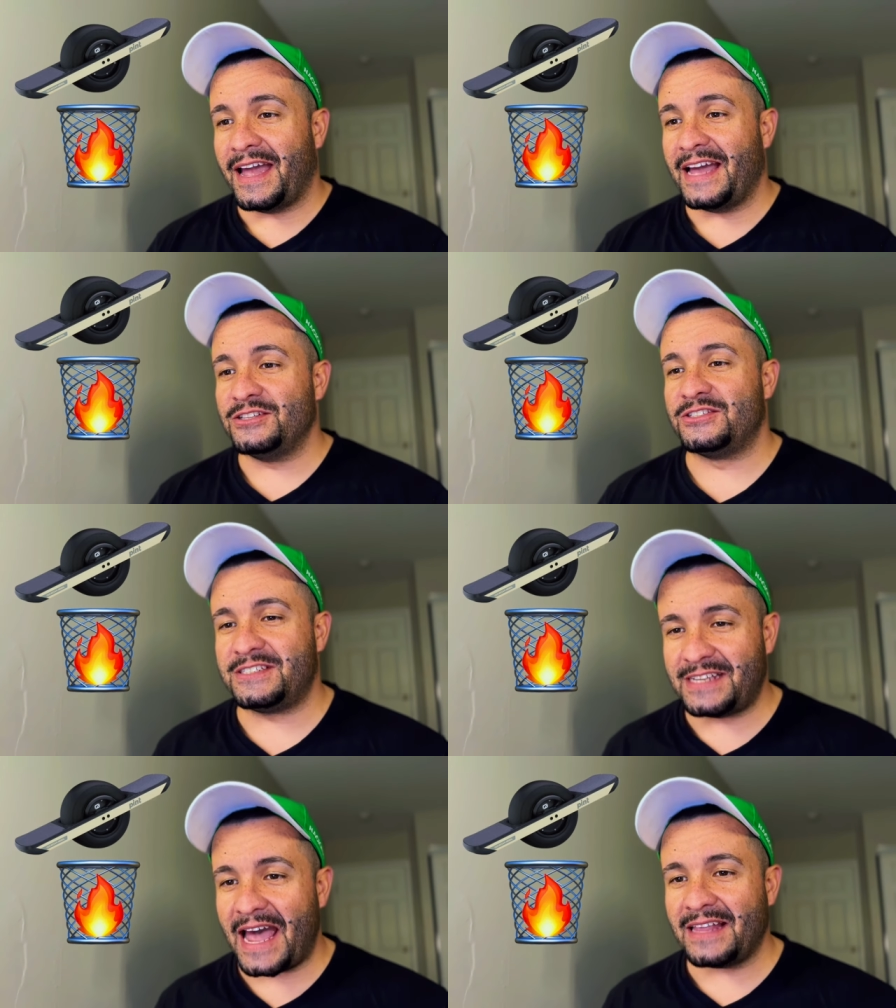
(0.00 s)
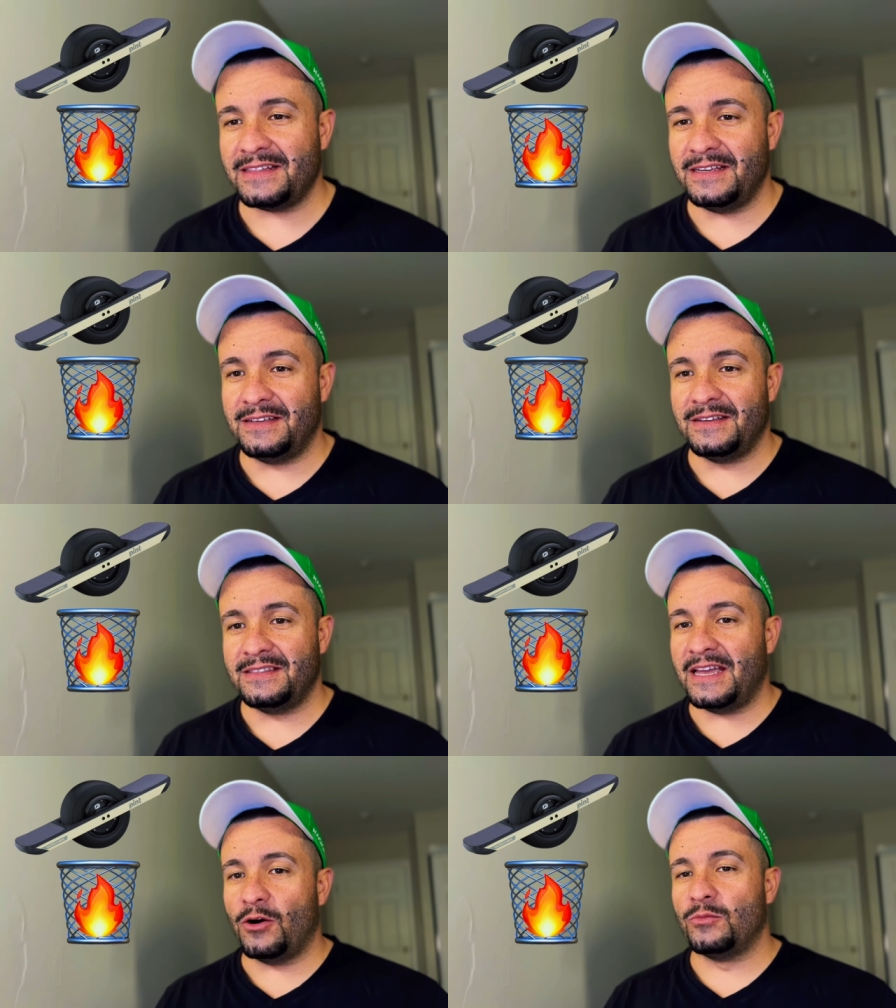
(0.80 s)
And sadly,
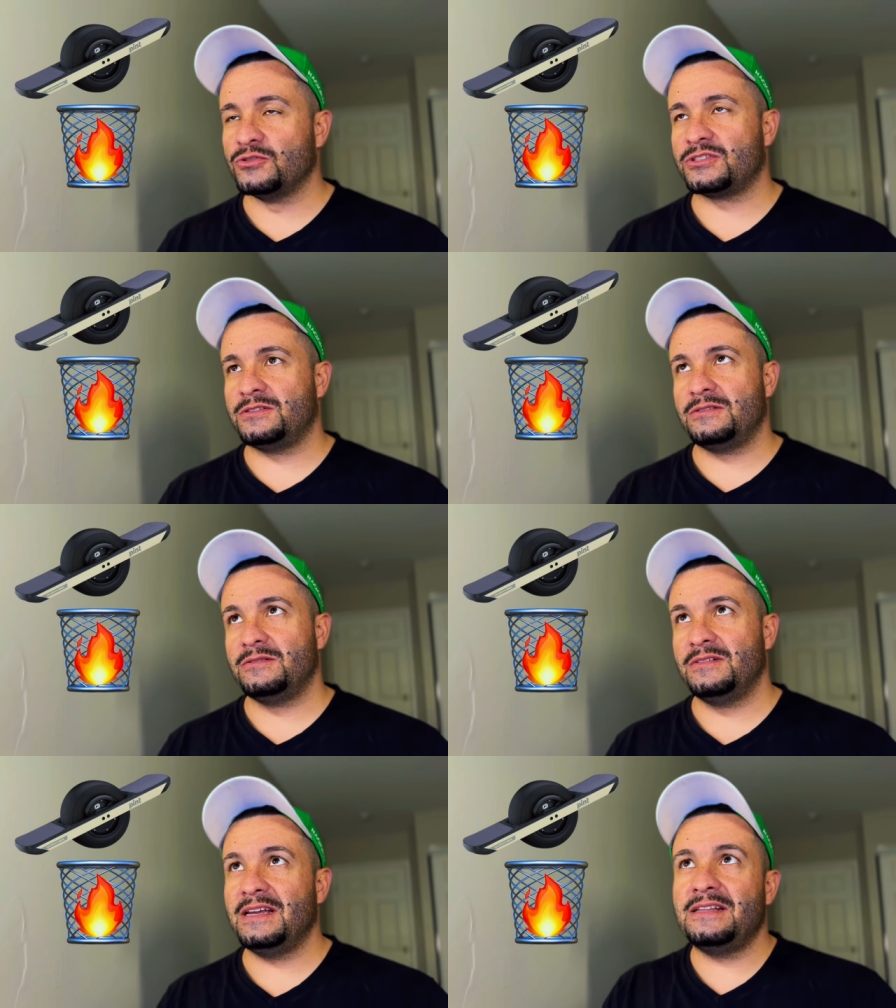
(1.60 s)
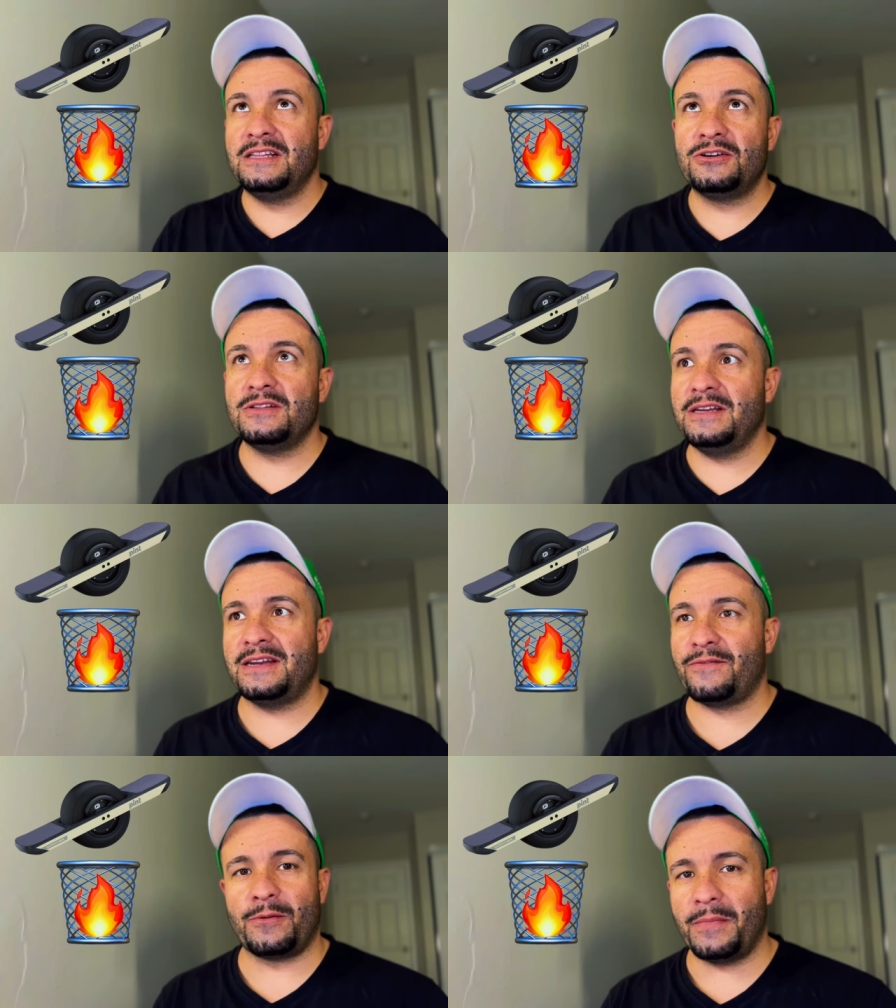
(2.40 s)
they almost, they literally
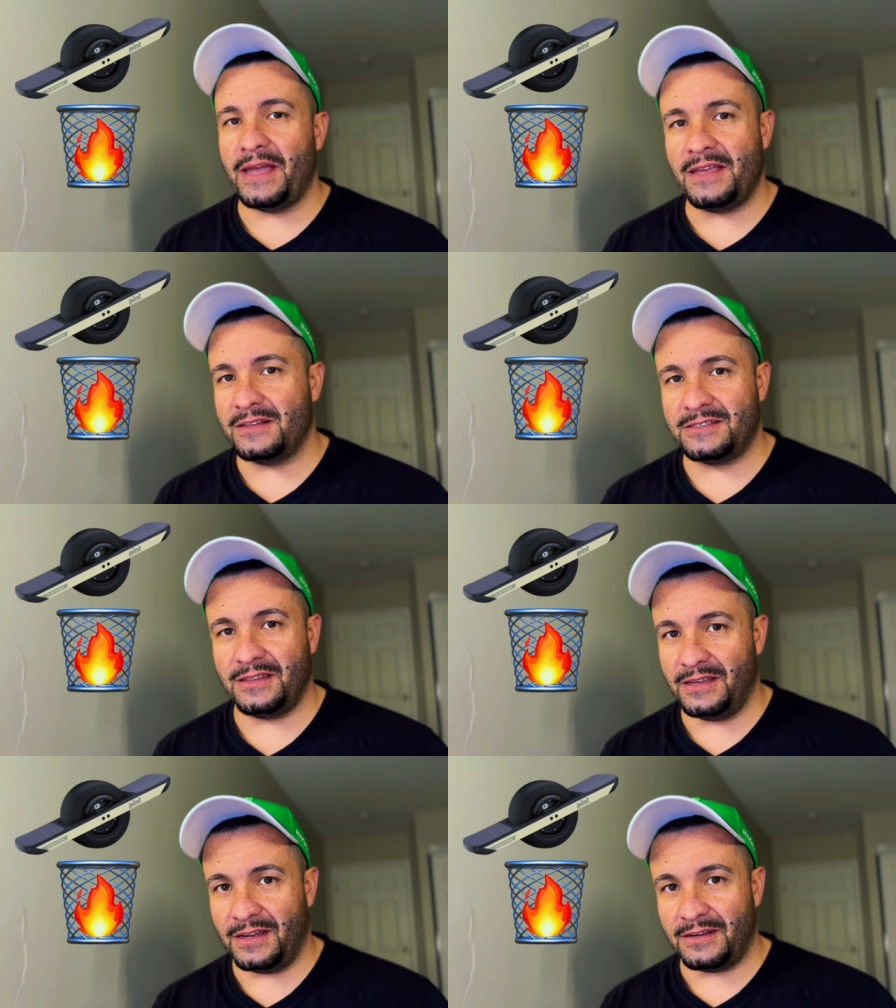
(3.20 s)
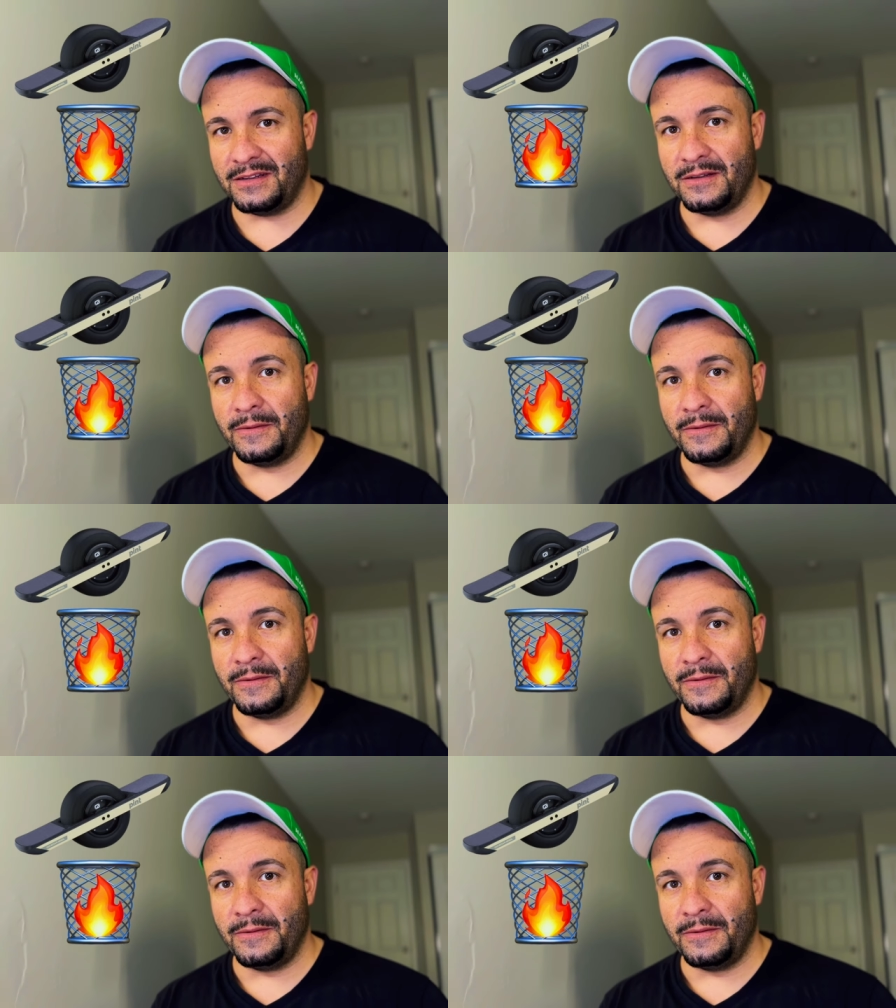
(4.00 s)
never make it to the end.